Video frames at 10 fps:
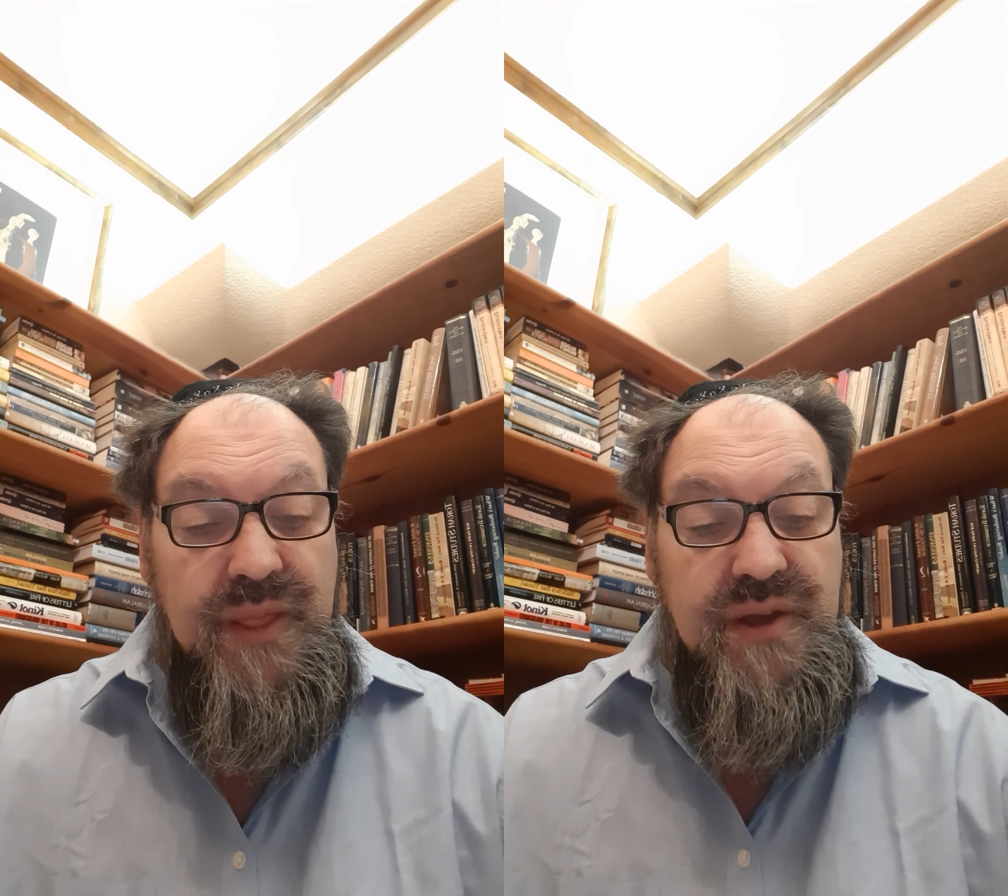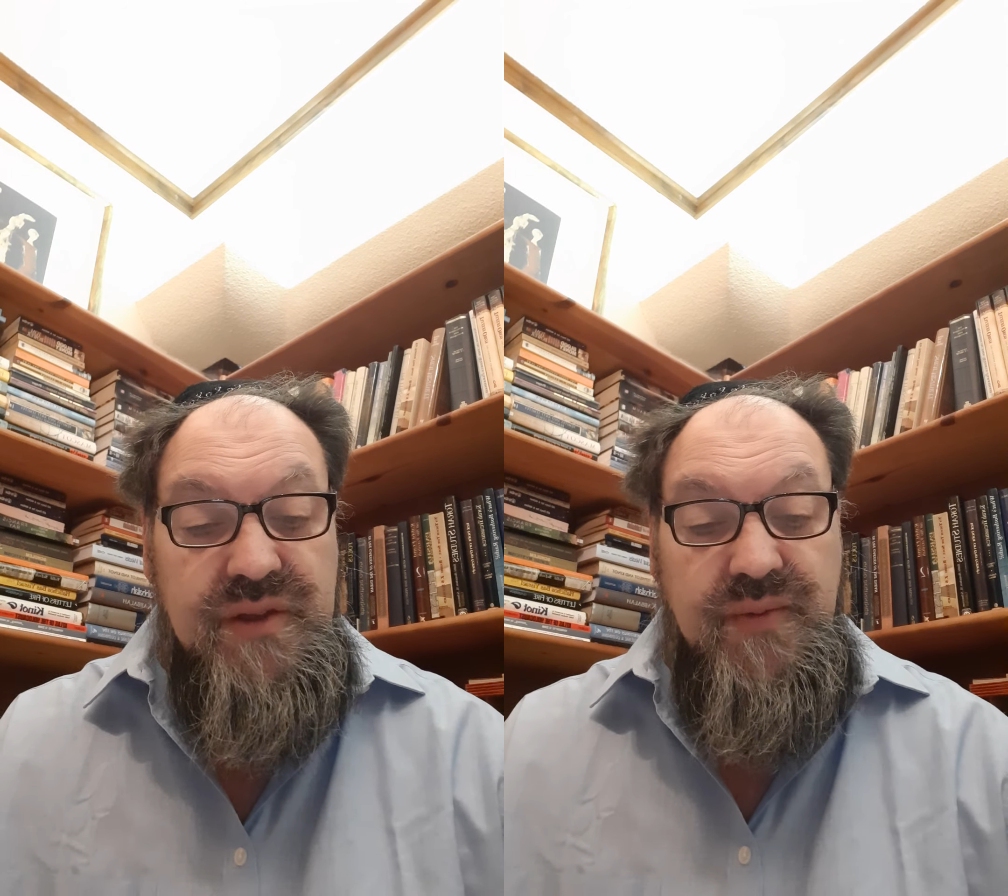
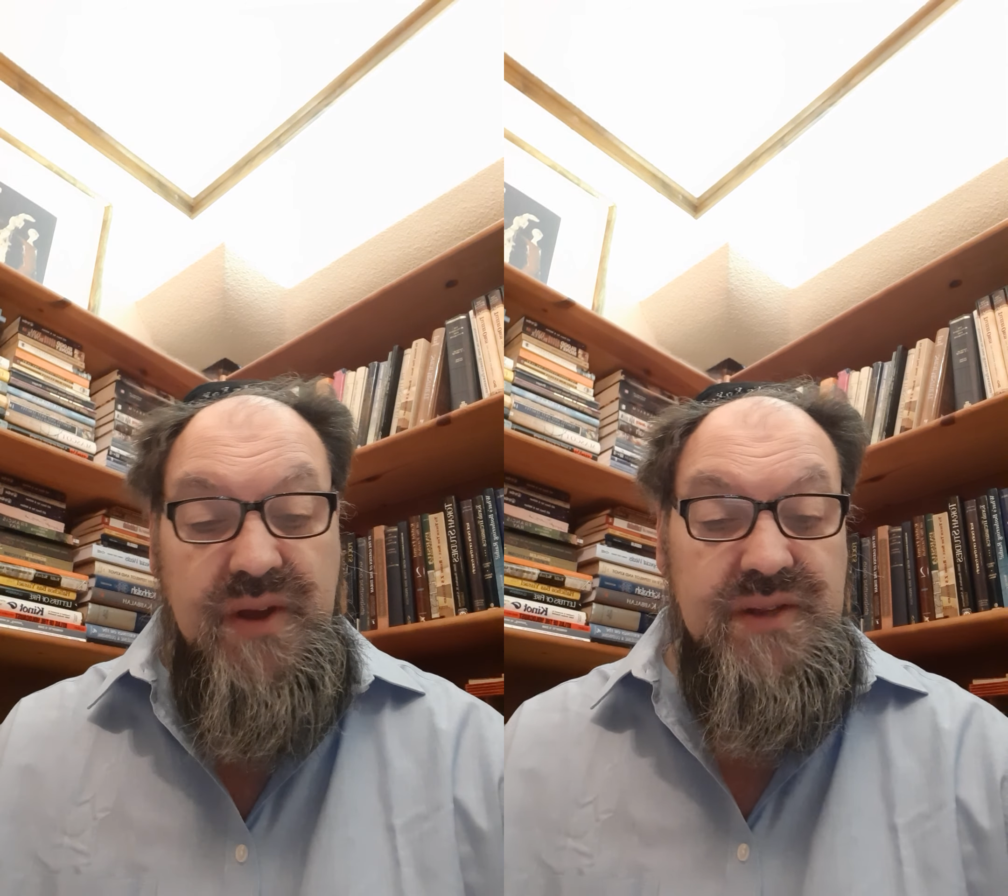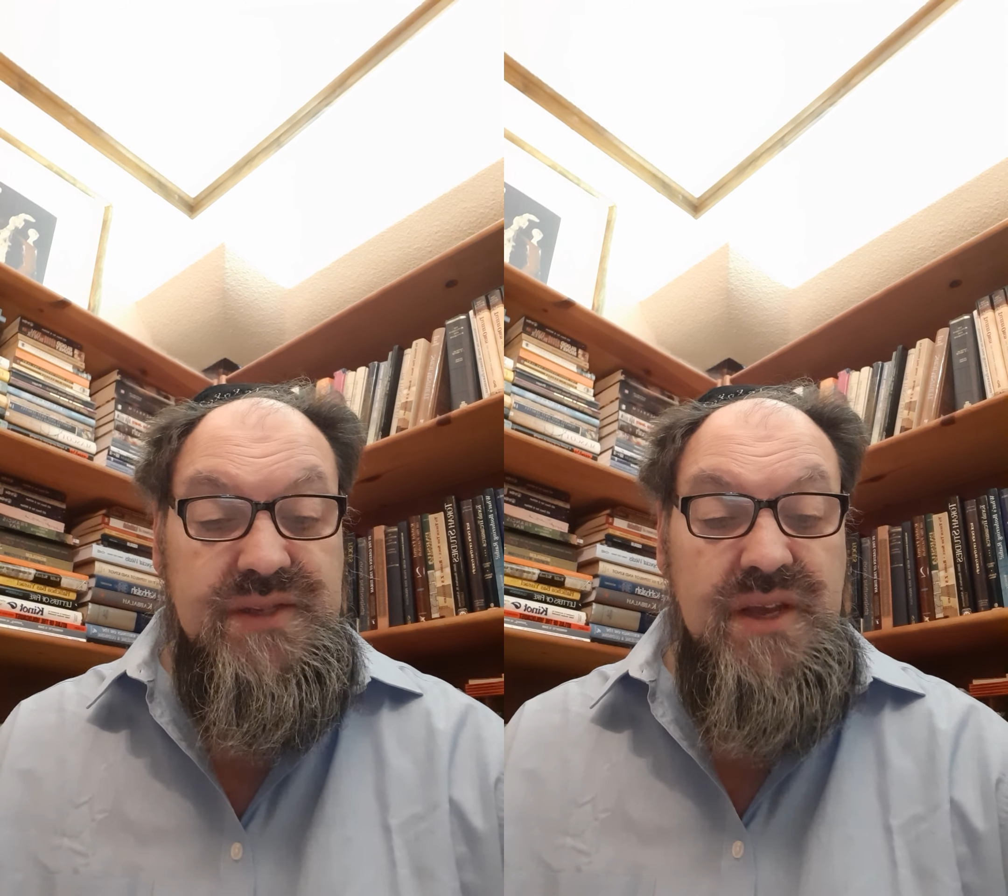So we
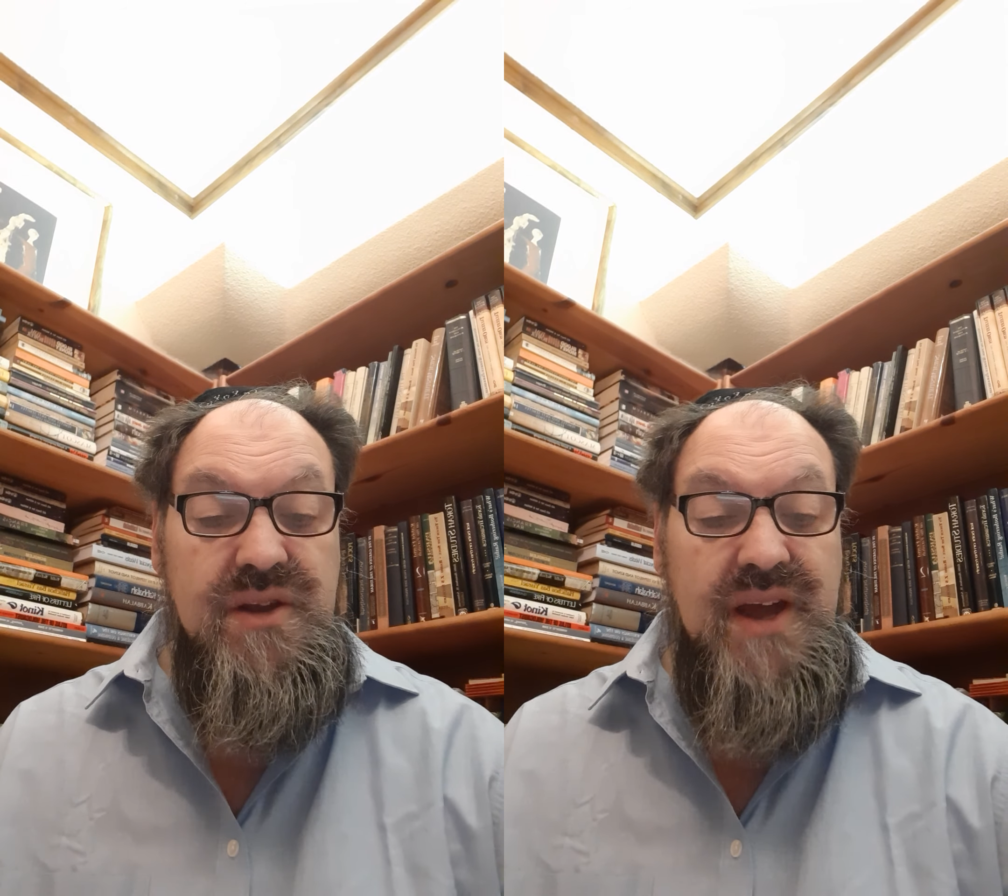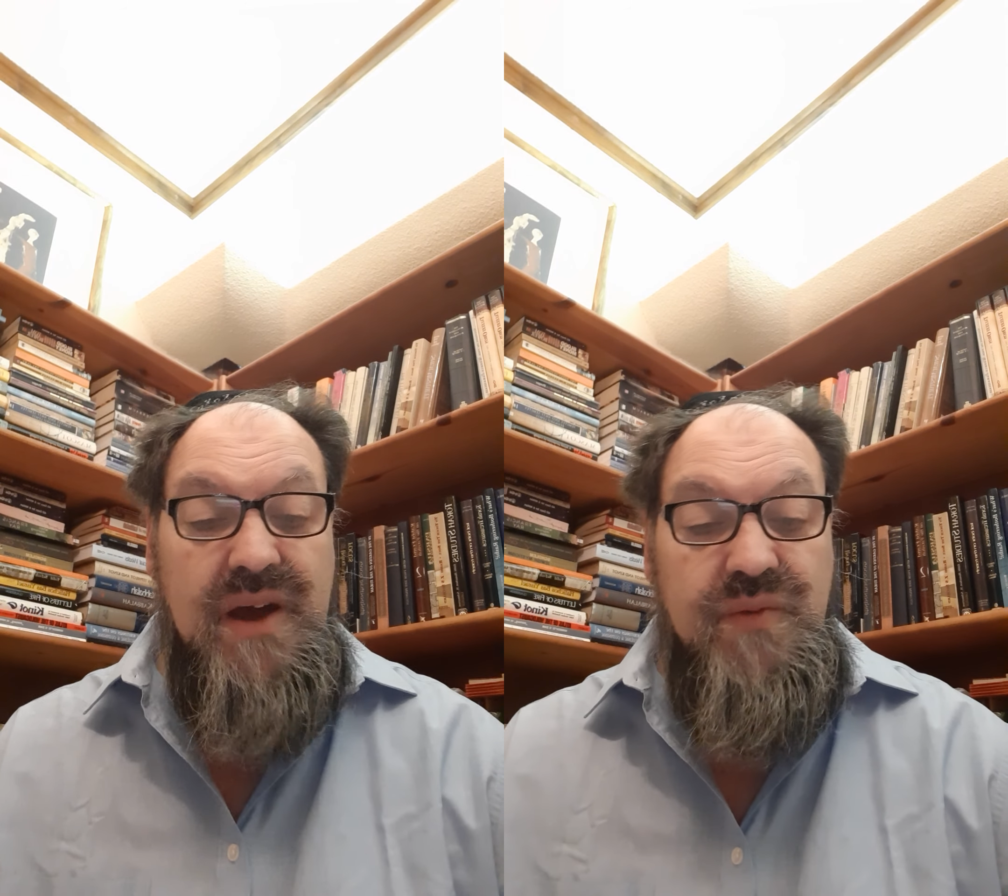
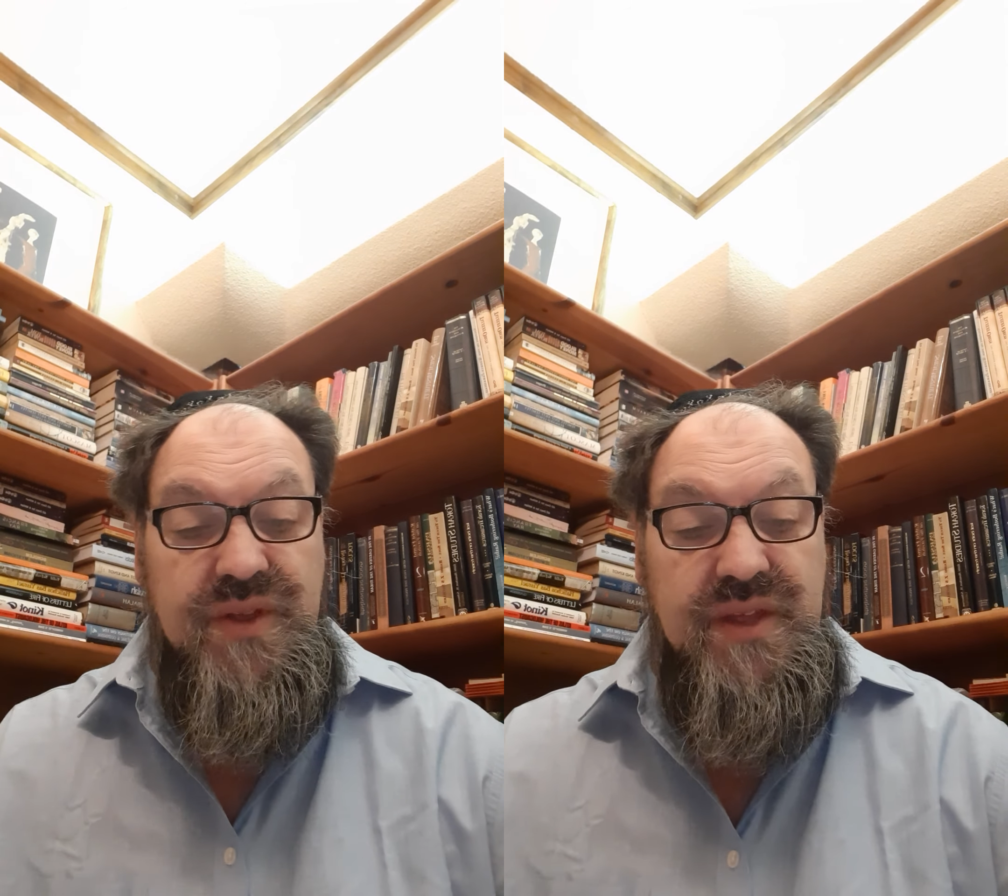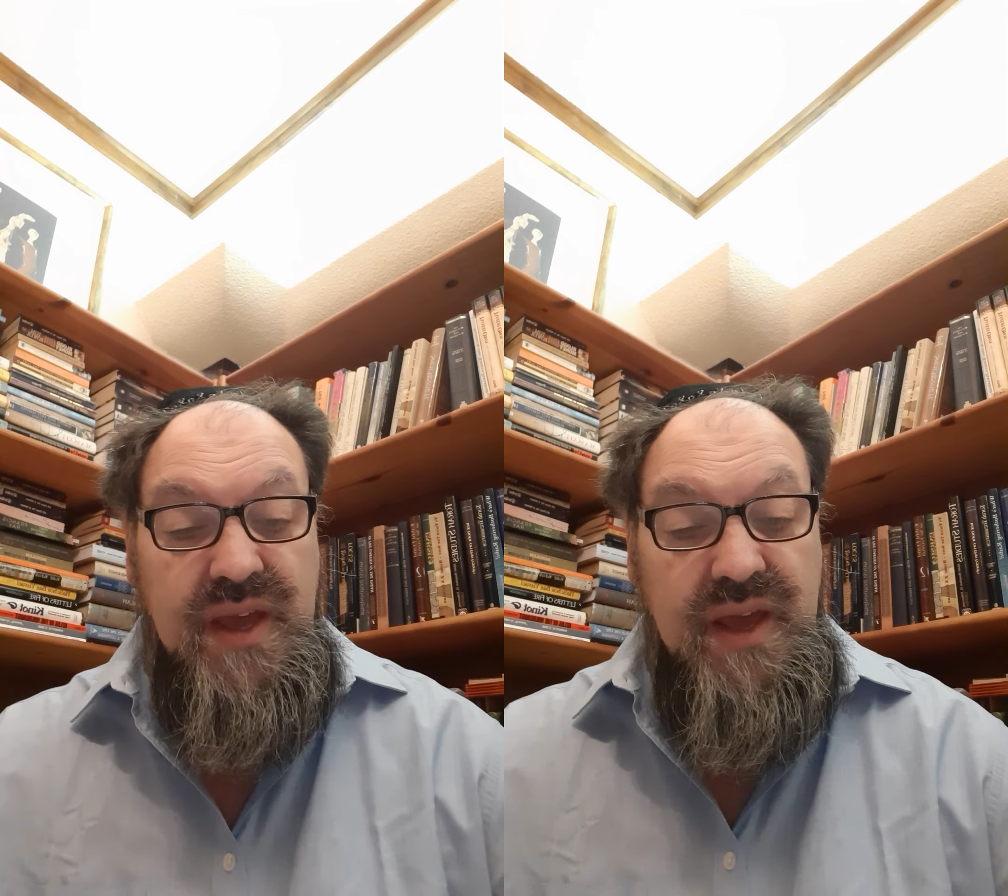continue now
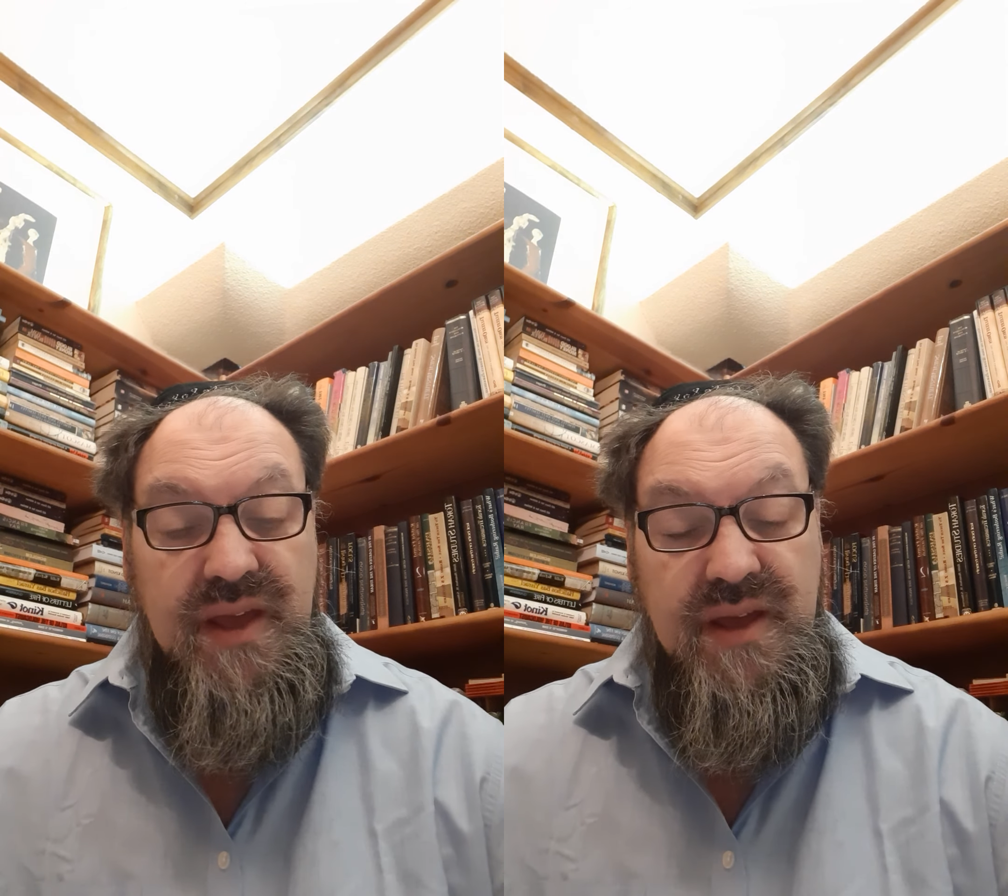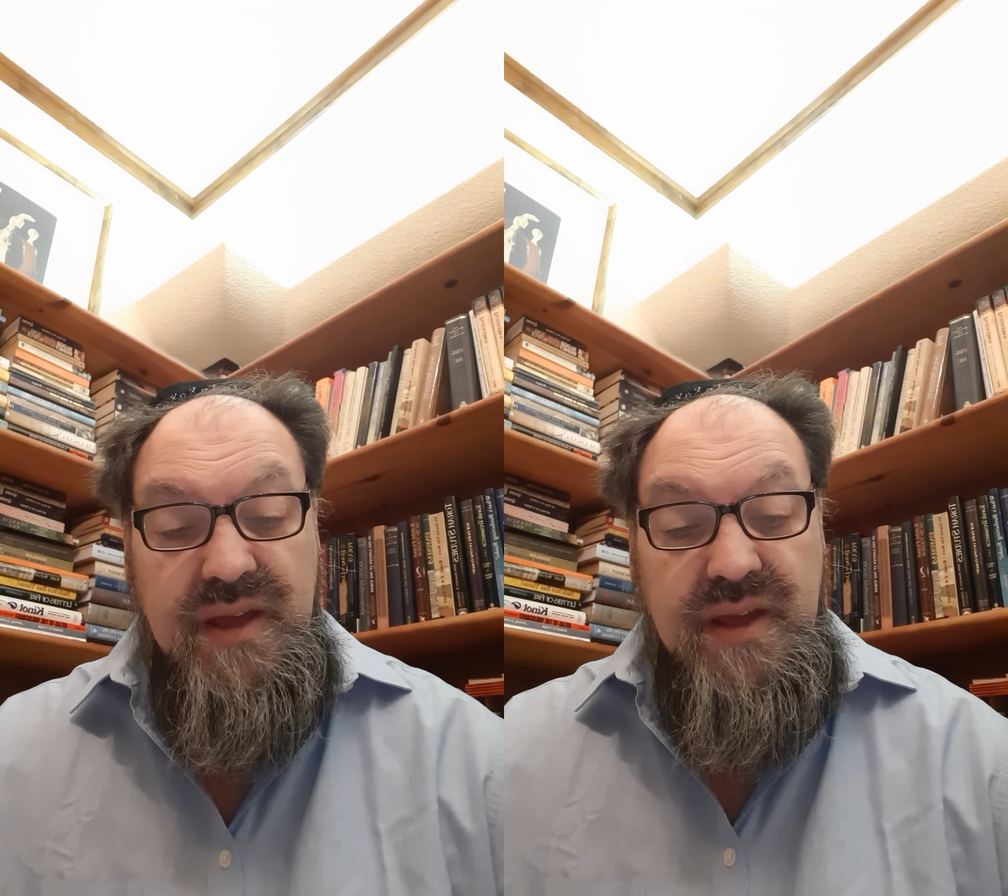with the